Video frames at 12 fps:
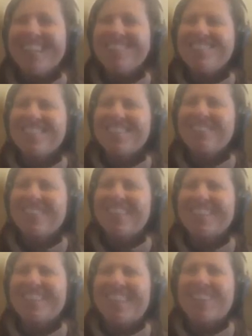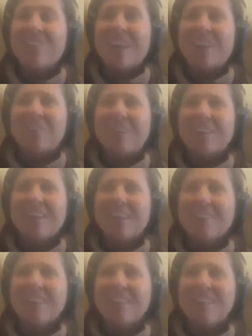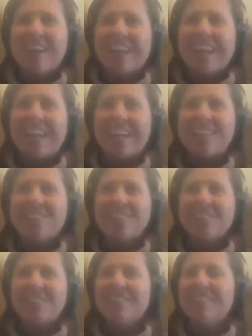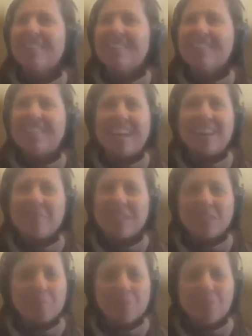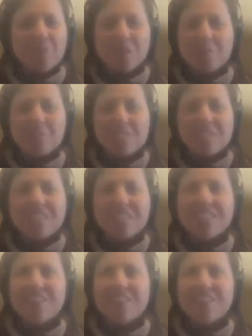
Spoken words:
that you start being like, wow, my life cannot handle that many blowups.